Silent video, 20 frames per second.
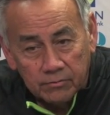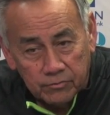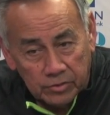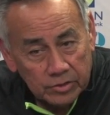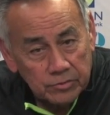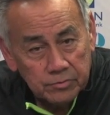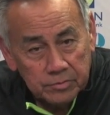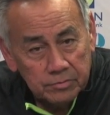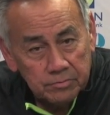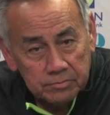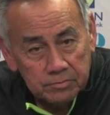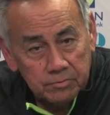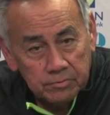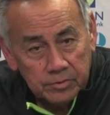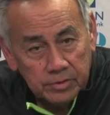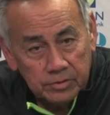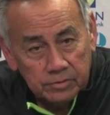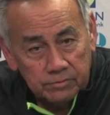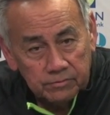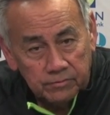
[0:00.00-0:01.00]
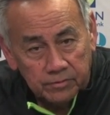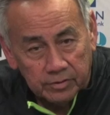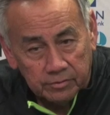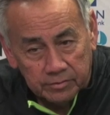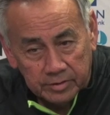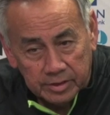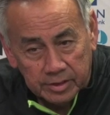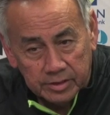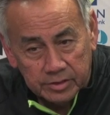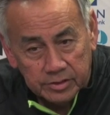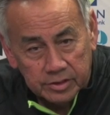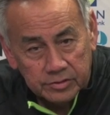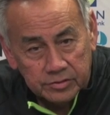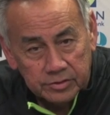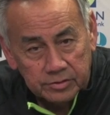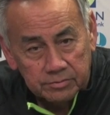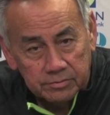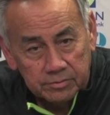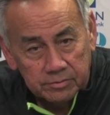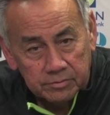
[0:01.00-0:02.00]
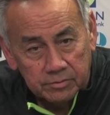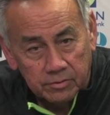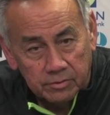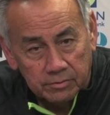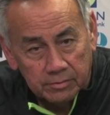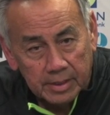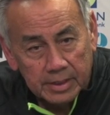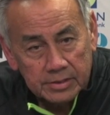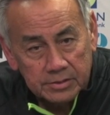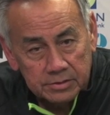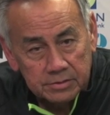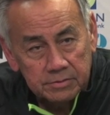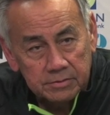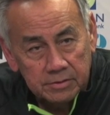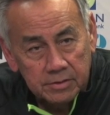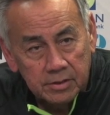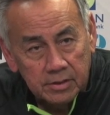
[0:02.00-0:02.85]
Freshman. We don't feel we need JC quarterbacks.